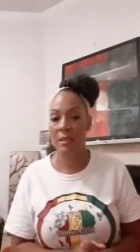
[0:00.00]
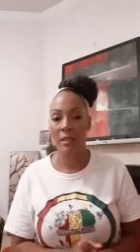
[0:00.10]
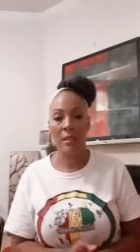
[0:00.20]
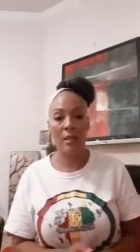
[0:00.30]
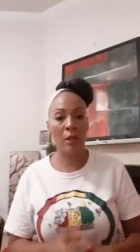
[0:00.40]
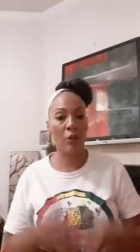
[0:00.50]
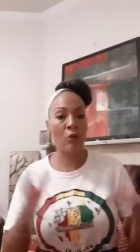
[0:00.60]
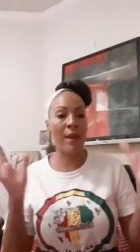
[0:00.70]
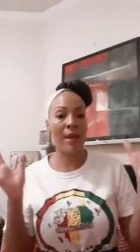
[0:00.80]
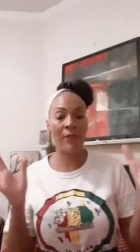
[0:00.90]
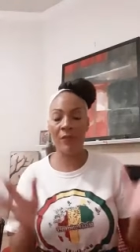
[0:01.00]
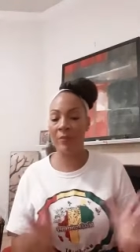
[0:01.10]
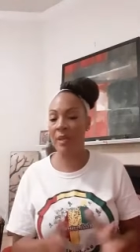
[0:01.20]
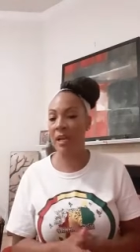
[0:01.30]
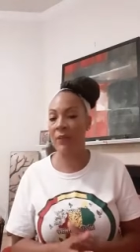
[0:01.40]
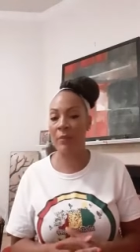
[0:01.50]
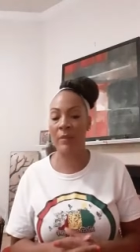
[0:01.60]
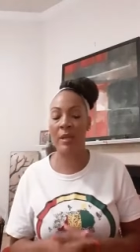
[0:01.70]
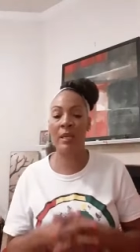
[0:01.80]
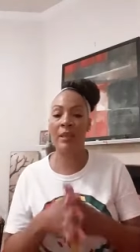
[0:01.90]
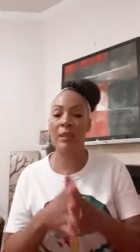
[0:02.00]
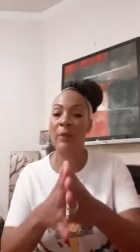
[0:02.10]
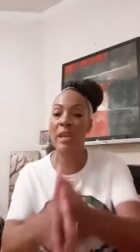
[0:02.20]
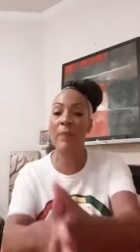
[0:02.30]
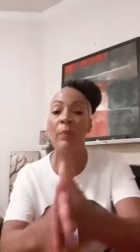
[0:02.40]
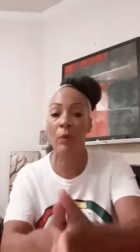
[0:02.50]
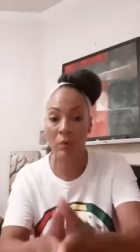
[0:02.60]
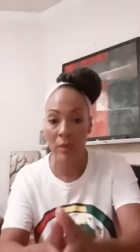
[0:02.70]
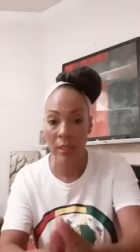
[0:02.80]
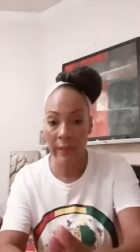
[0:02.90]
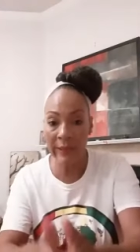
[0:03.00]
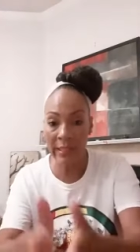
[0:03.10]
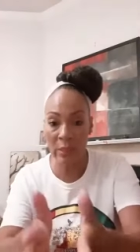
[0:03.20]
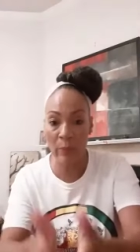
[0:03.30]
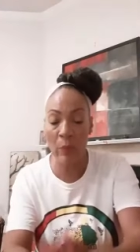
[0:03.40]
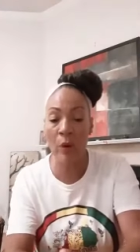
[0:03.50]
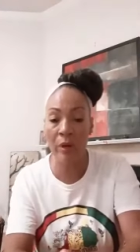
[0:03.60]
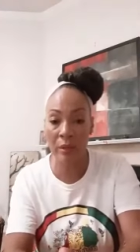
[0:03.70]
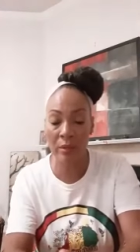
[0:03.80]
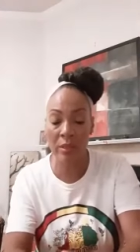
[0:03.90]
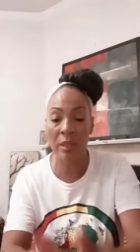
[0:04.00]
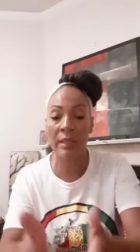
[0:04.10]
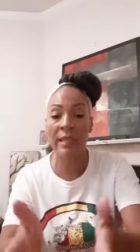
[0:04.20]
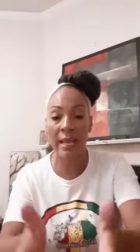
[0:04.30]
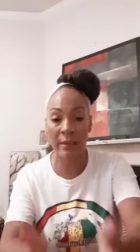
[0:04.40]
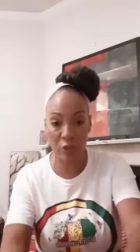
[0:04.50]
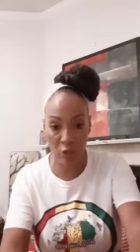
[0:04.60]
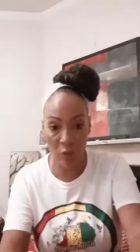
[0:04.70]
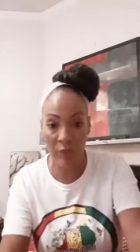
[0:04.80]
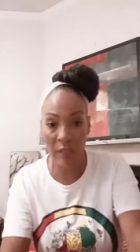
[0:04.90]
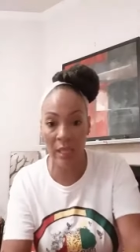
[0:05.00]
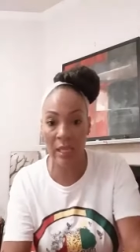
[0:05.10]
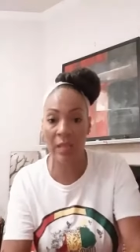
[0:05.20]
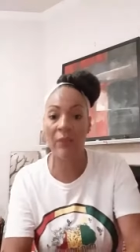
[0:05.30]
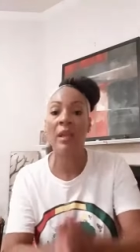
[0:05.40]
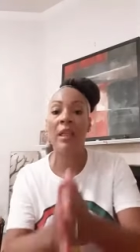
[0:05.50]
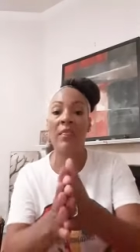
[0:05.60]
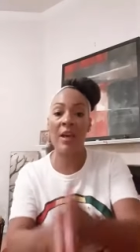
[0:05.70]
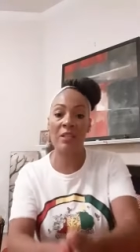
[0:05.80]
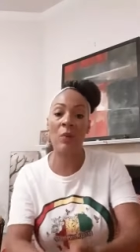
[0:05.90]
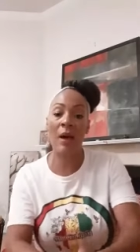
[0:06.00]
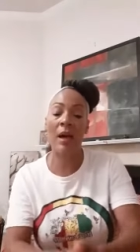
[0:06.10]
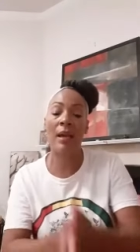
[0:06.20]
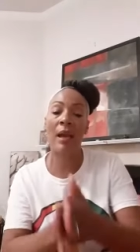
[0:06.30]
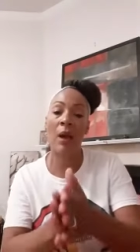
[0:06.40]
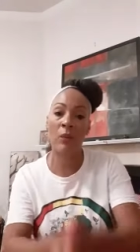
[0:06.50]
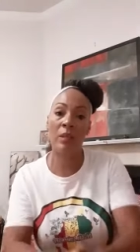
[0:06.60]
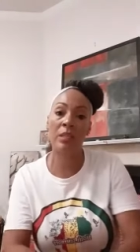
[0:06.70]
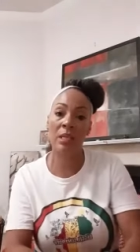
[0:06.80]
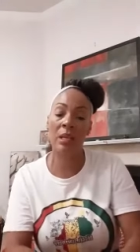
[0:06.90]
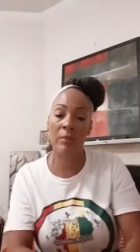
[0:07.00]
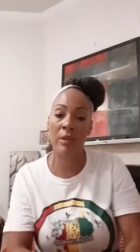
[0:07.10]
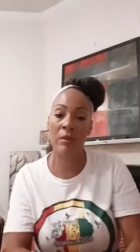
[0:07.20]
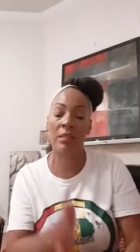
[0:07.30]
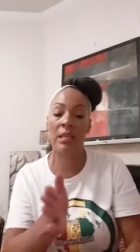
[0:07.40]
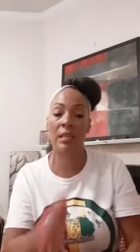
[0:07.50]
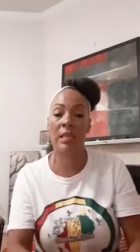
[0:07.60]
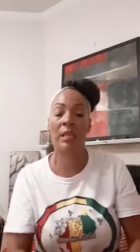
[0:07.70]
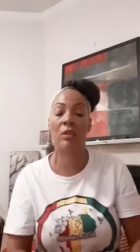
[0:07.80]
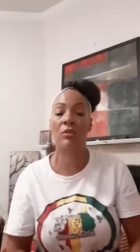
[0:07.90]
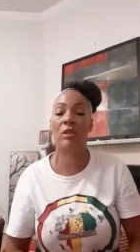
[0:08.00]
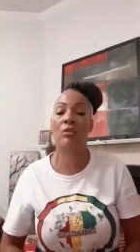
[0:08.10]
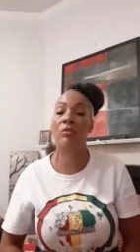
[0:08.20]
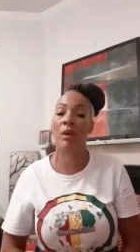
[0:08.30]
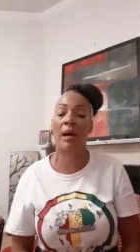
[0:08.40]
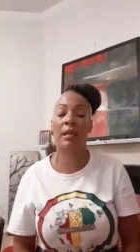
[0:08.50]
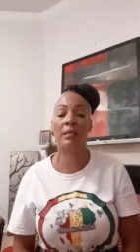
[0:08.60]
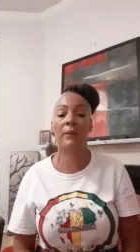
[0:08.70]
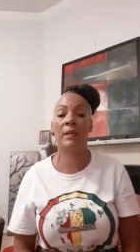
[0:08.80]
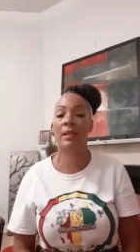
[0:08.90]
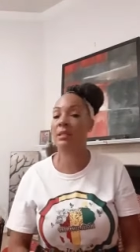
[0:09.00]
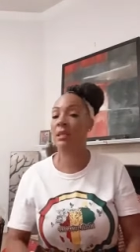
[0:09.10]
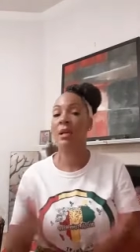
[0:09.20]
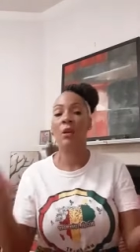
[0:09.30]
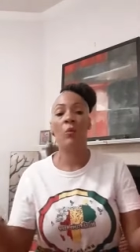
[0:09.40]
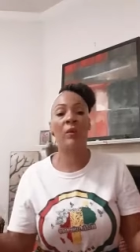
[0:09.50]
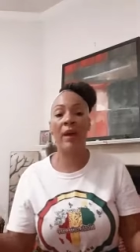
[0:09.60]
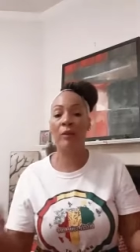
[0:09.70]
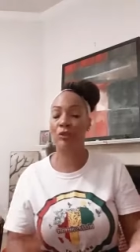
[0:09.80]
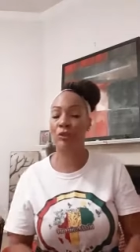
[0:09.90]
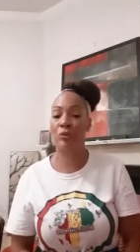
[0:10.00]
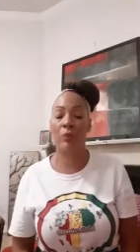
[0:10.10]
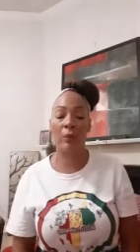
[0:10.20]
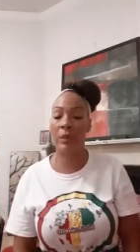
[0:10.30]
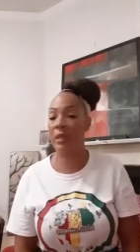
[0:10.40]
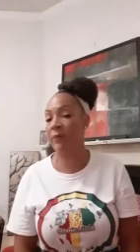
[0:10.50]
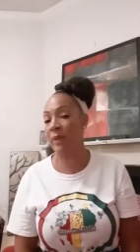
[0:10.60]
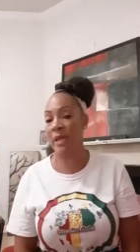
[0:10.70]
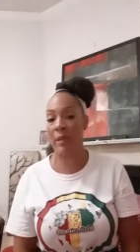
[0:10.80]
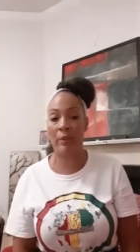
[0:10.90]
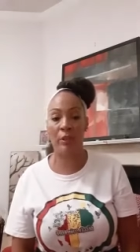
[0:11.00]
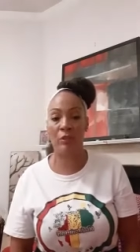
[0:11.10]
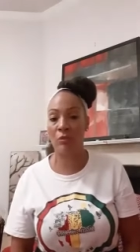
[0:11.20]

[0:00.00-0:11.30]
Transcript: a grant from the government and the people, the supporters that show the love. That's why I wanted to come here and say thank you to you guys because without you, we wouldn't have been able to do